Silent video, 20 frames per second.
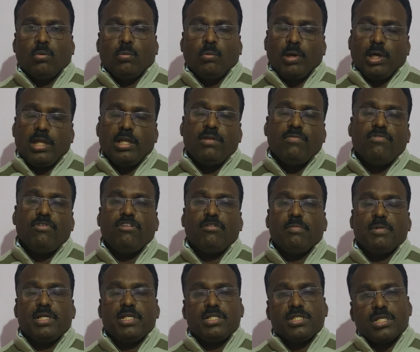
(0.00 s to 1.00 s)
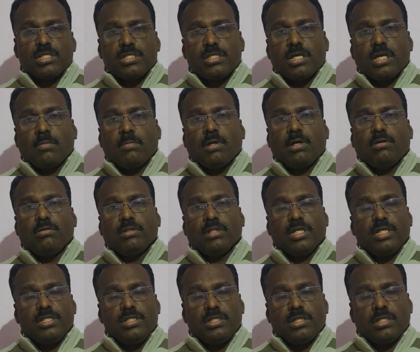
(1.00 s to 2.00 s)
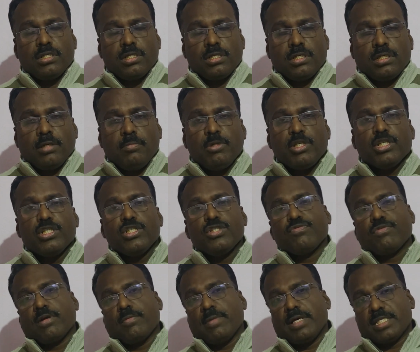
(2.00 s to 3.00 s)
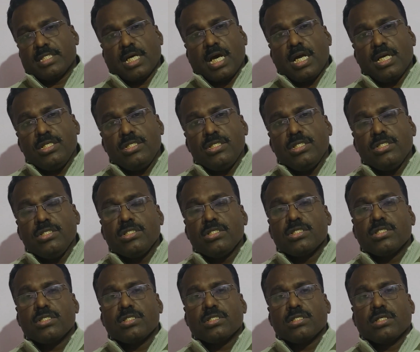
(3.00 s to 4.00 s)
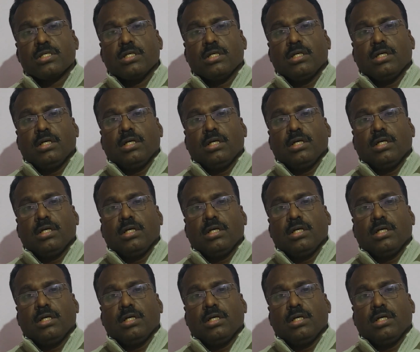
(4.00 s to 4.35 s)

wherein we will be discussing about the emissions from SI engines,